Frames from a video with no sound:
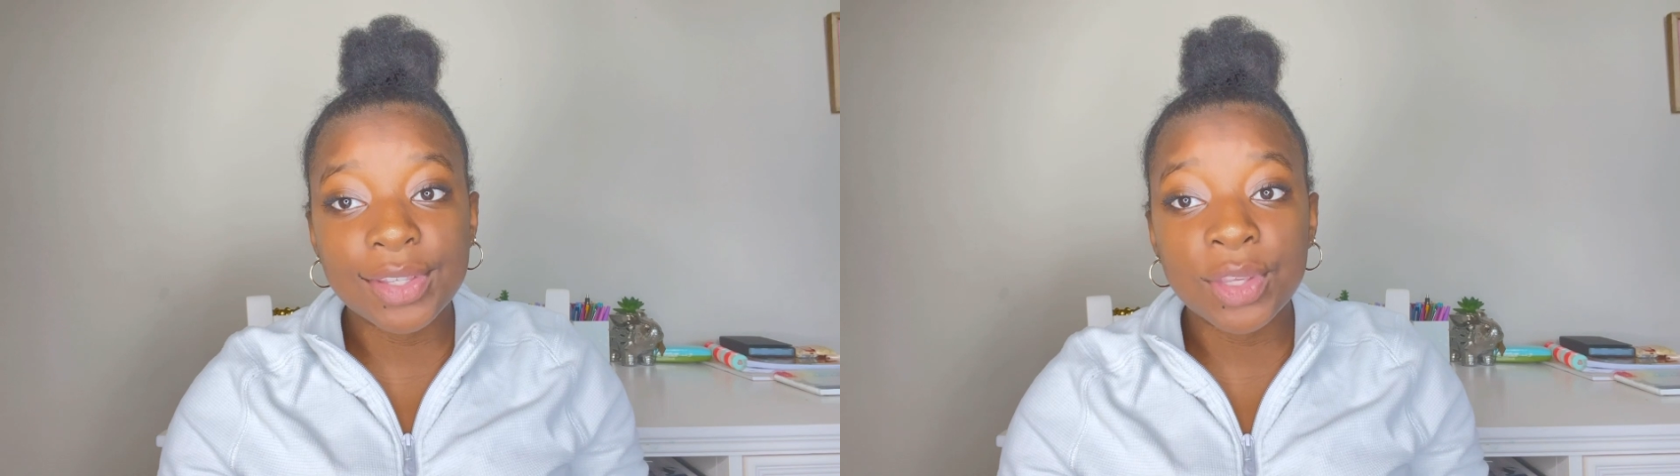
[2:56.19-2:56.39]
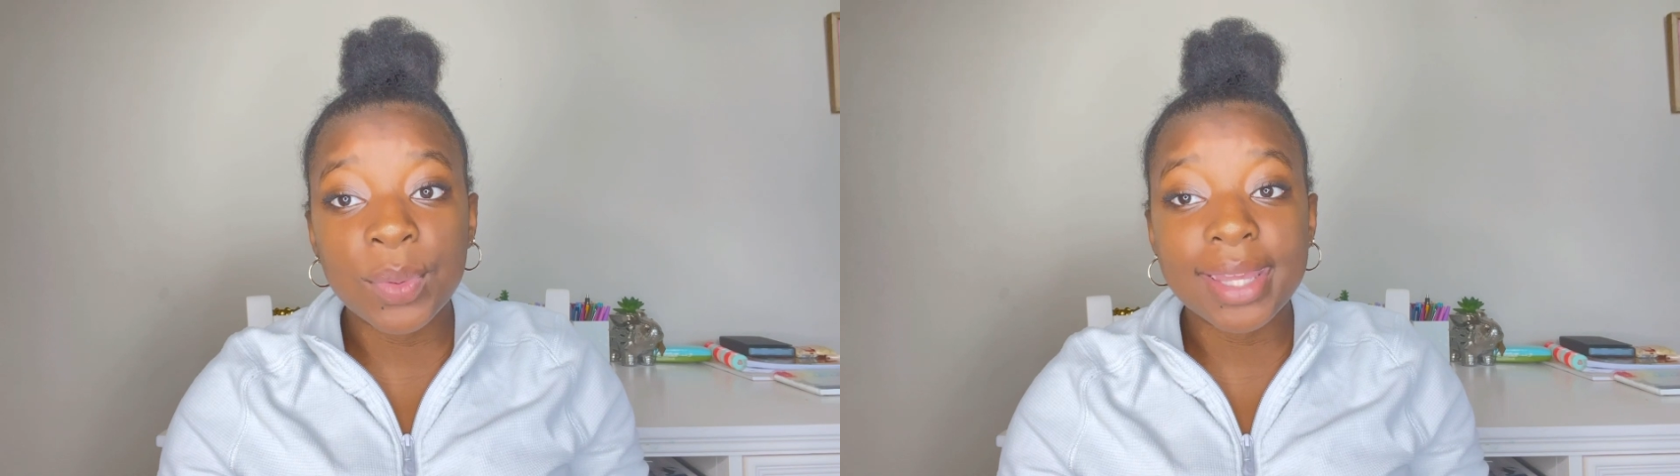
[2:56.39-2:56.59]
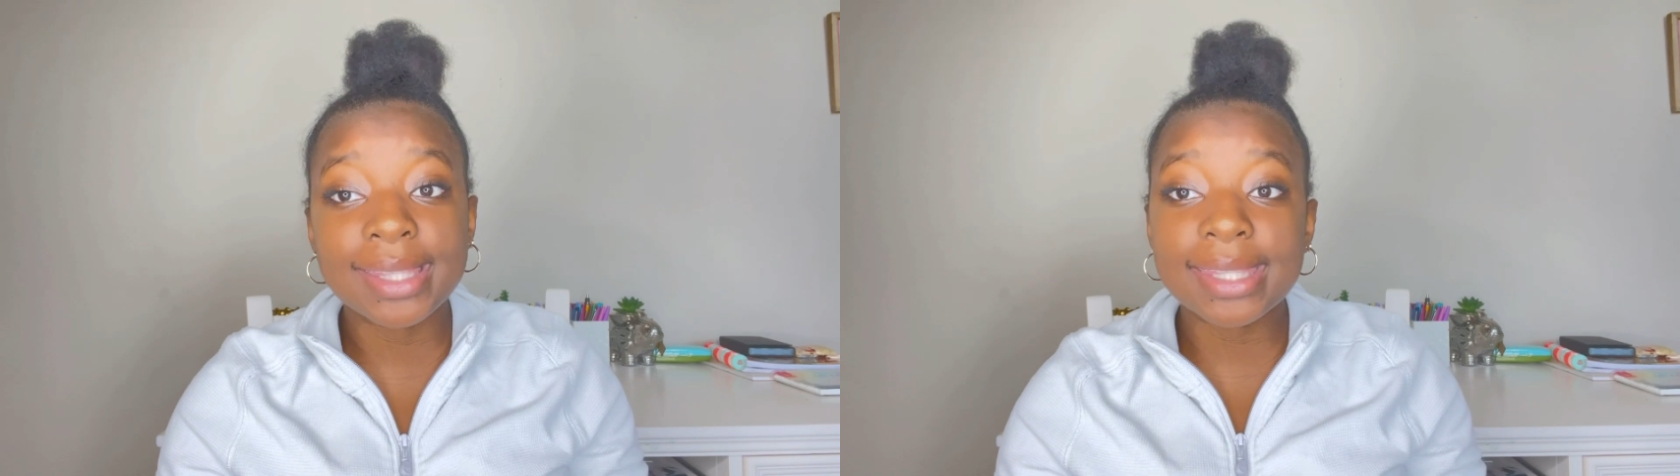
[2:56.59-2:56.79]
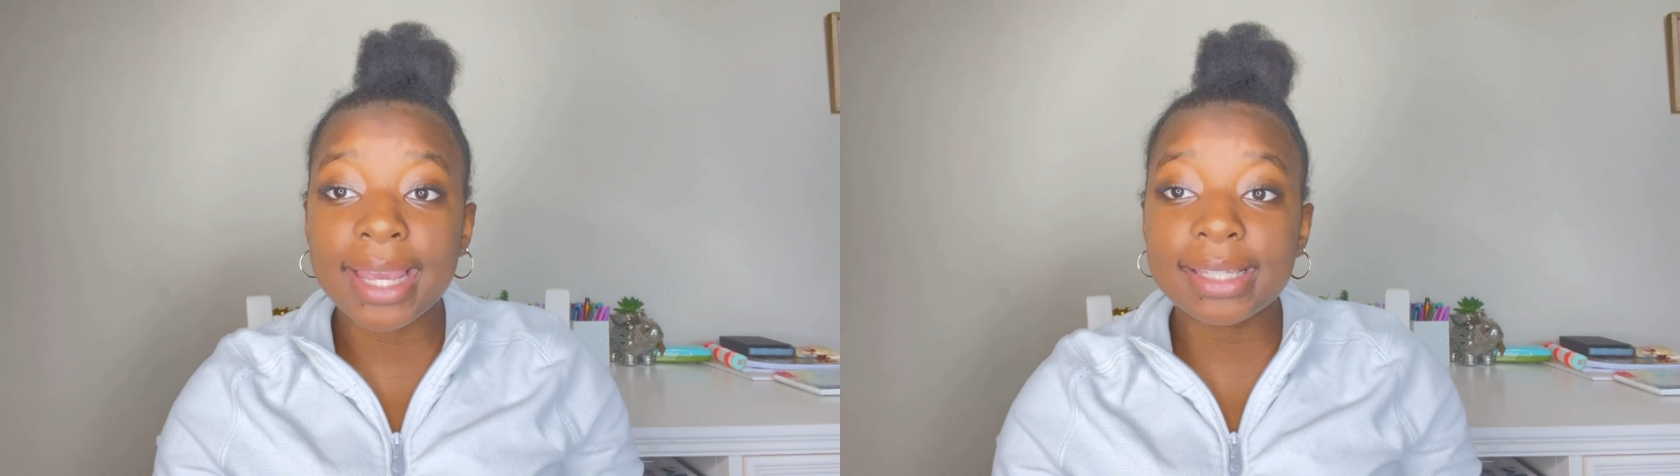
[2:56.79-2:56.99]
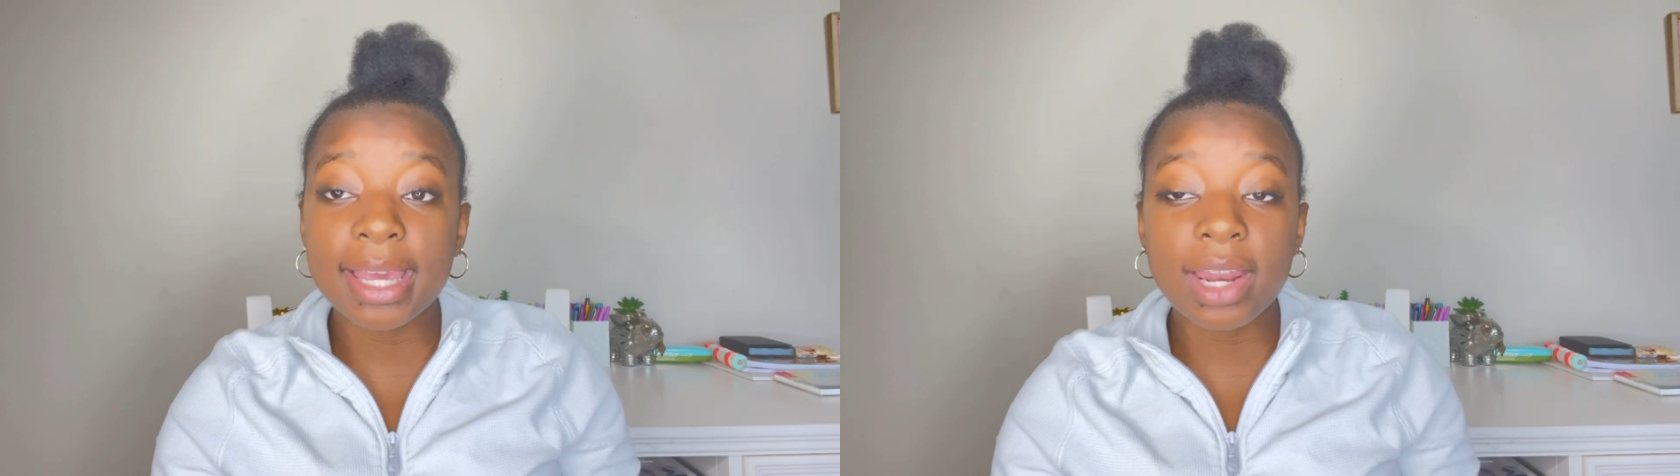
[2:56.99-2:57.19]
you can
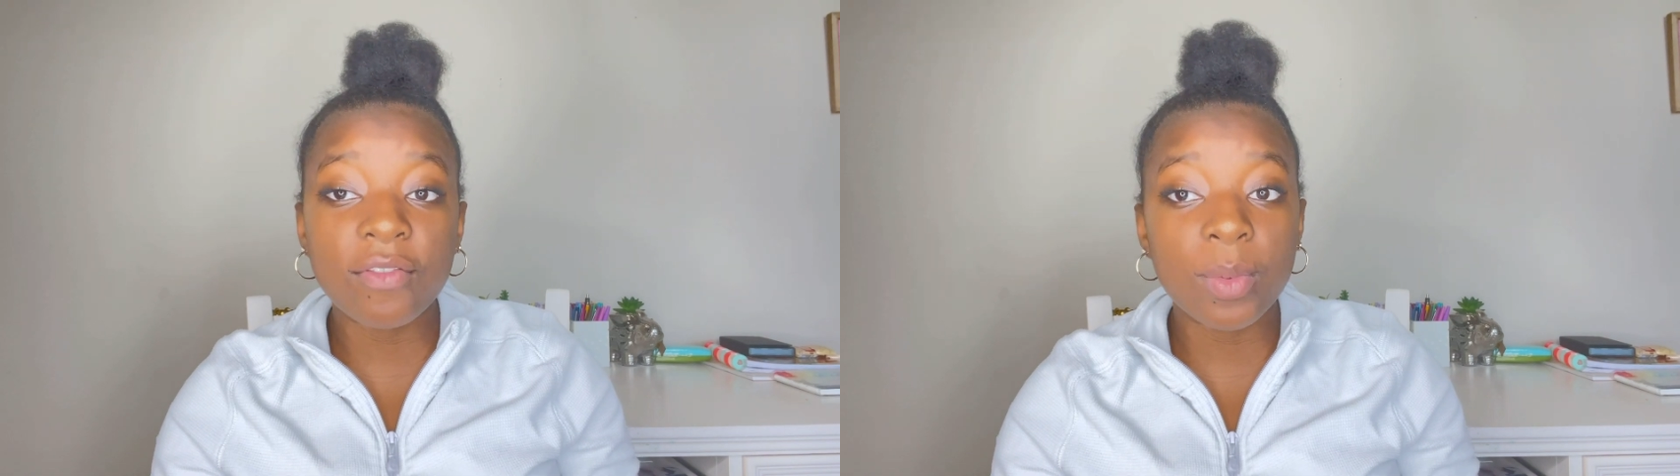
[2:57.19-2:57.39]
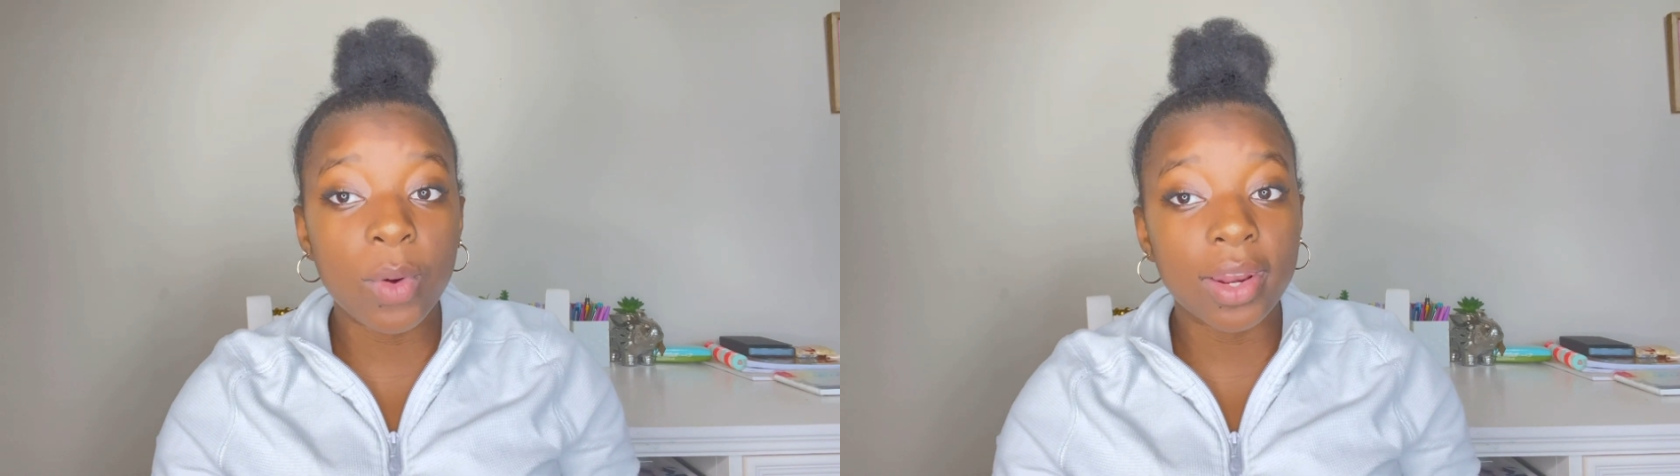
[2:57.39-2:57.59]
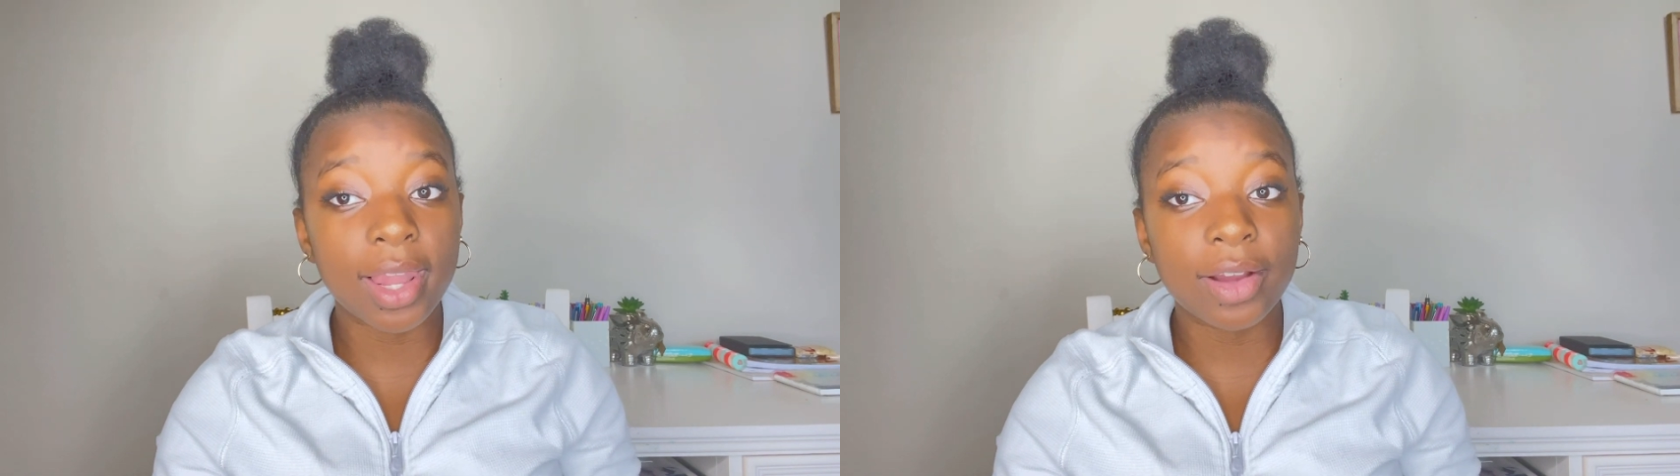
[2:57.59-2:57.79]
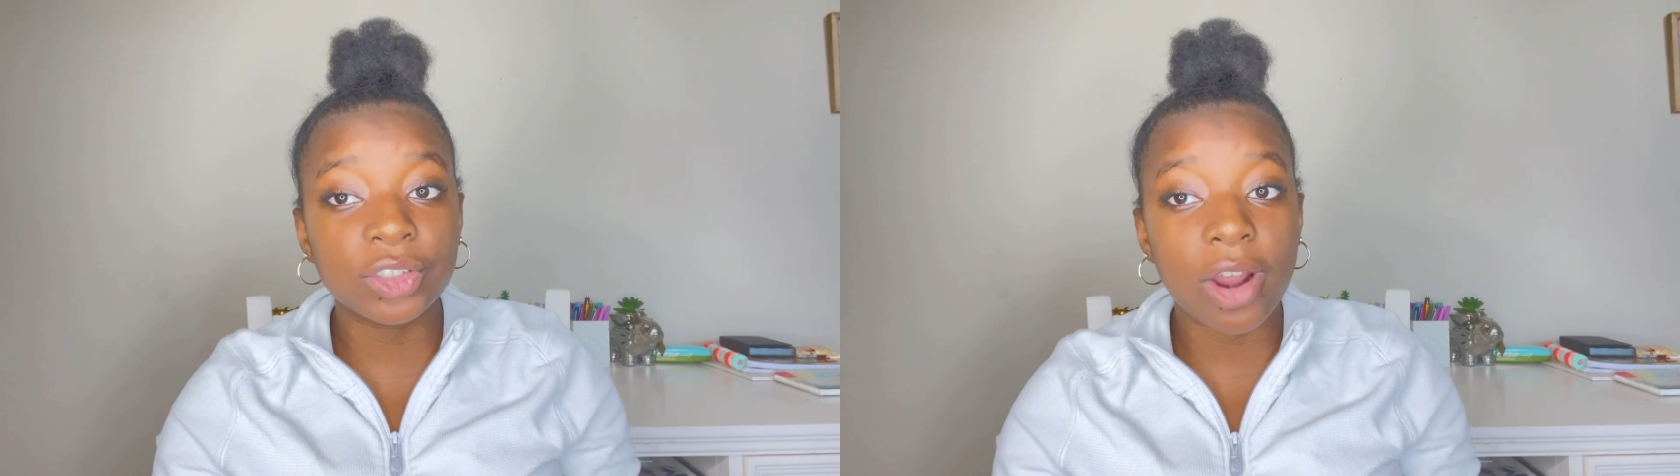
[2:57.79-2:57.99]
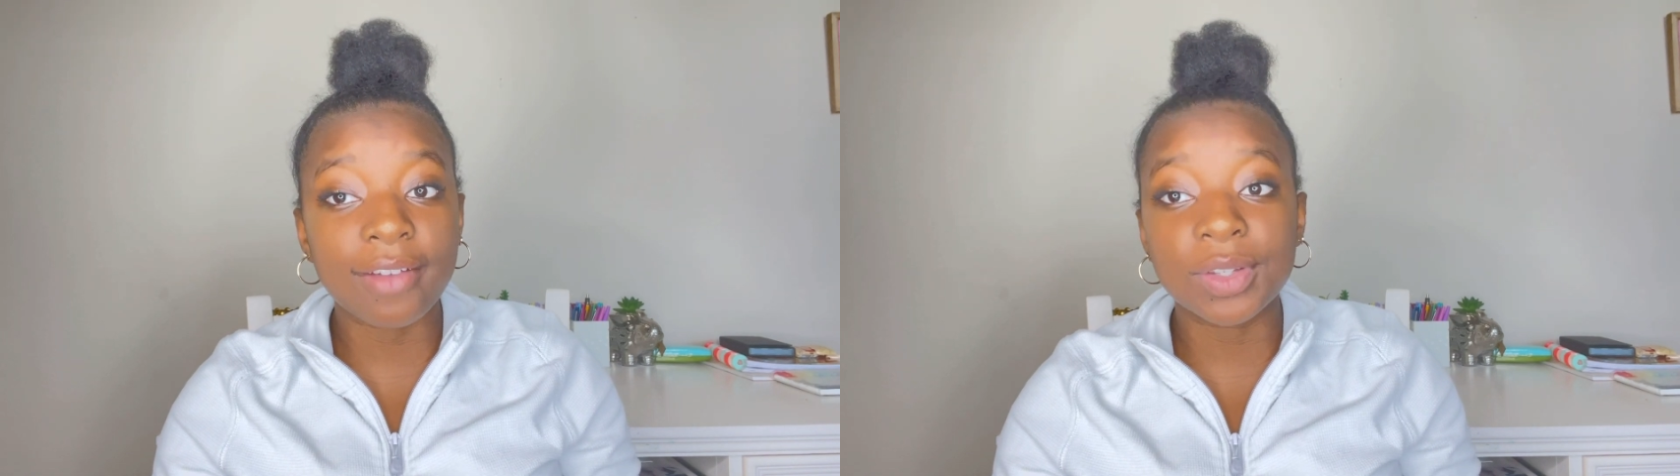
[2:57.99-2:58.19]
sync data from one cloud
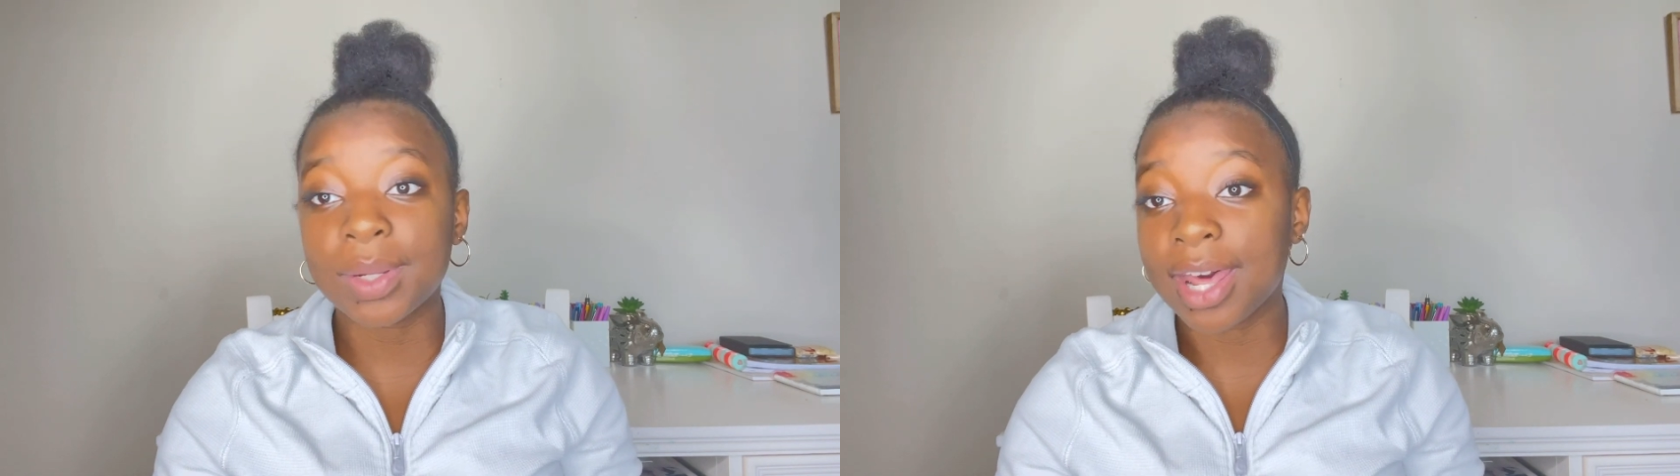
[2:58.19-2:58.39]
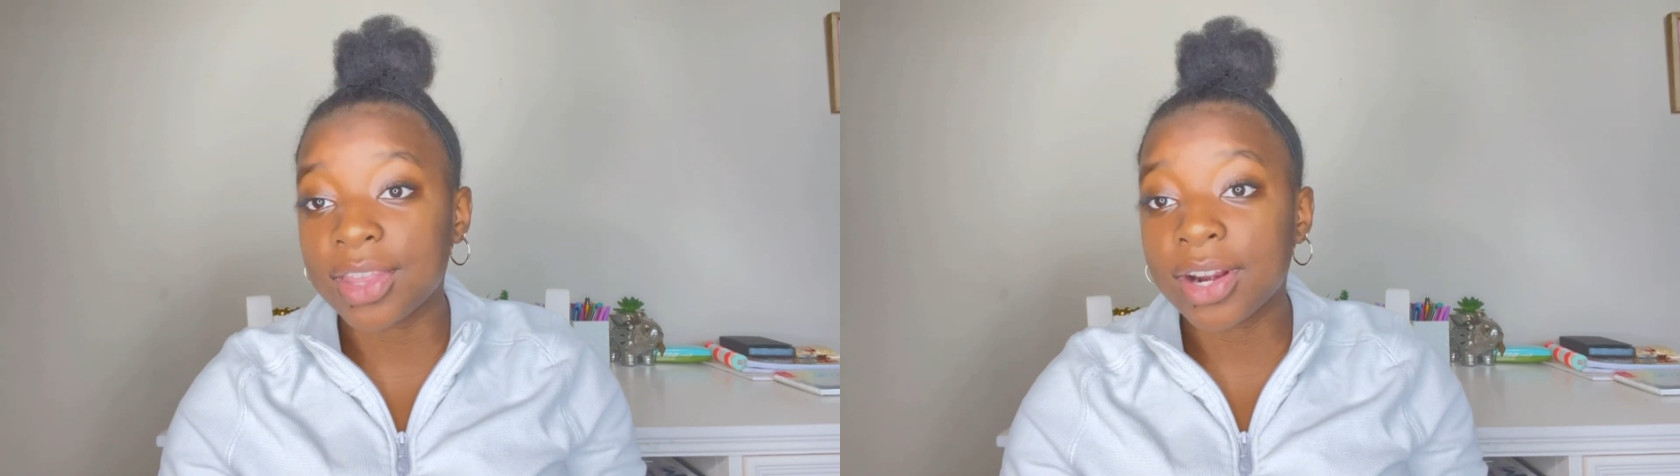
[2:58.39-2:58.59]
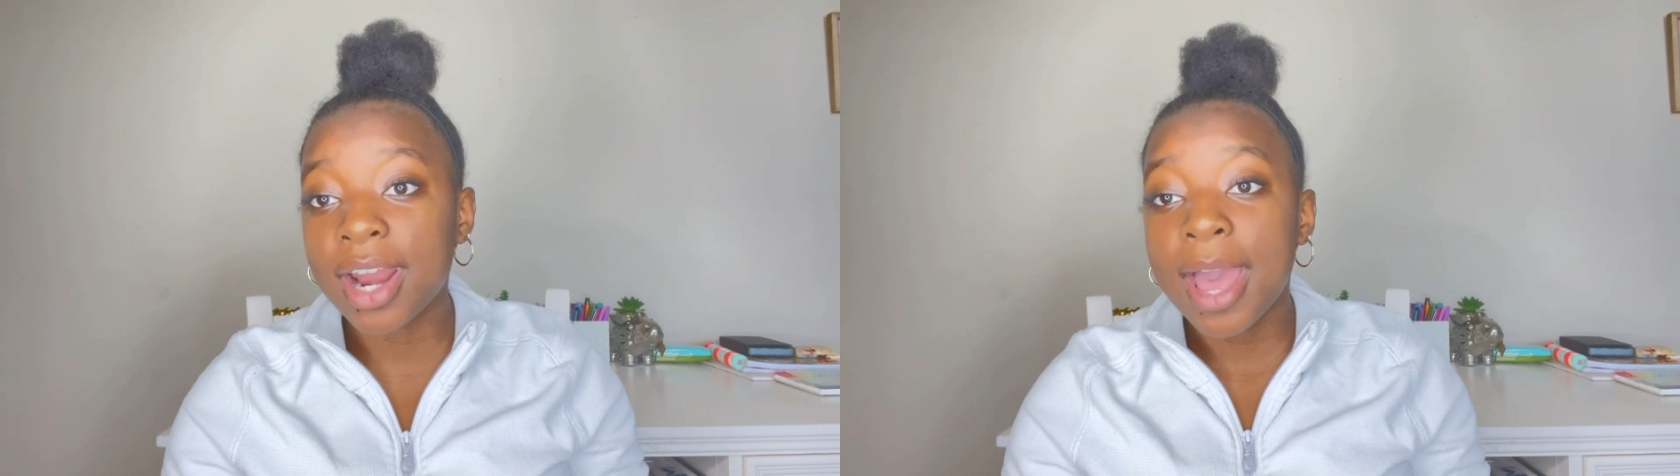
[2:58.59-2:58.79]
drive to another.